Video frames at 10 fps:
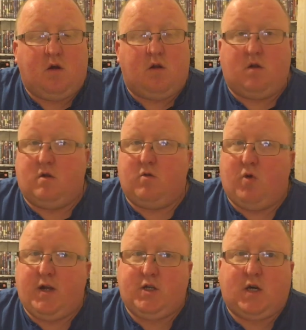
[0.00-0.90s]
The
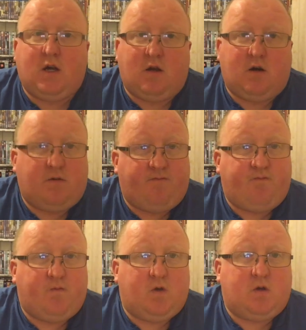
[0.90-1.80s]
deranged killer
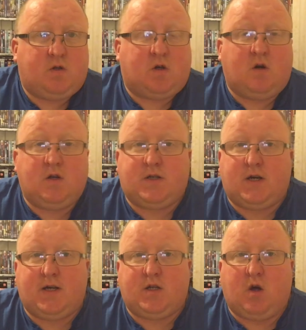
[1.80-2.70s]
has got his
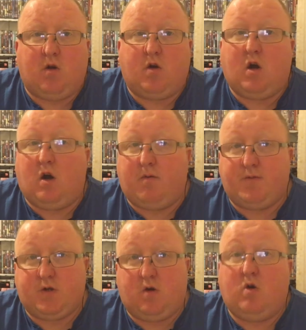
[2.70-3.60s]
sights on
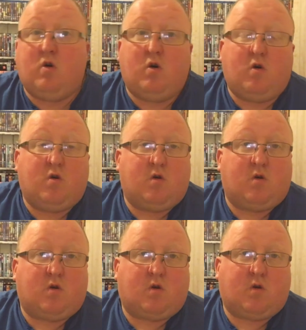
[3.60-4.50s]
cops or
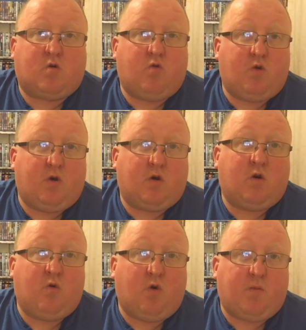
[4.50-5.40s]

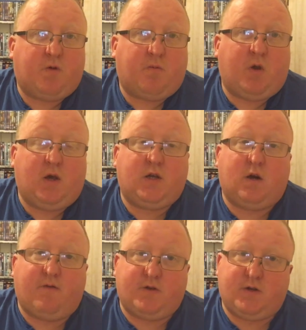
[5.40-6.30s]
corrupt police
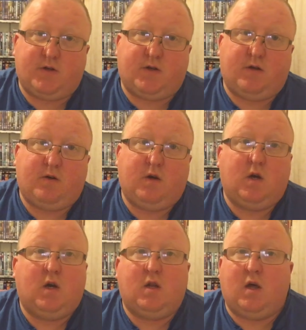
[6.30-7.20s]
officers
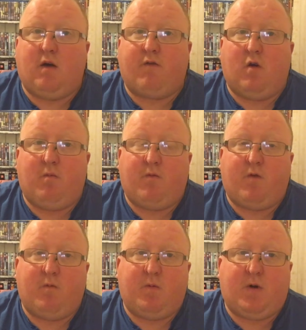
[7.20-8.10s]
that have come
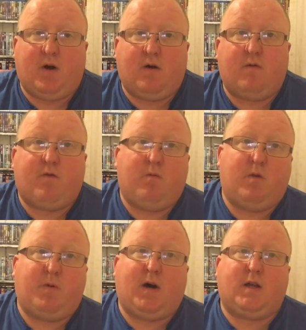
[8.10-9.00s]
from
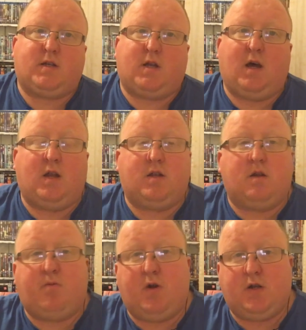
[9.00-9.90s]
the past and to
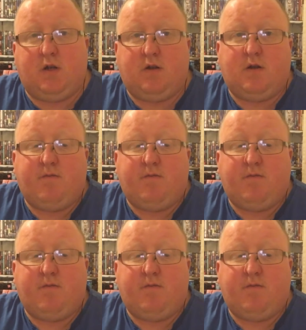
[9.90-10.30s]
the present.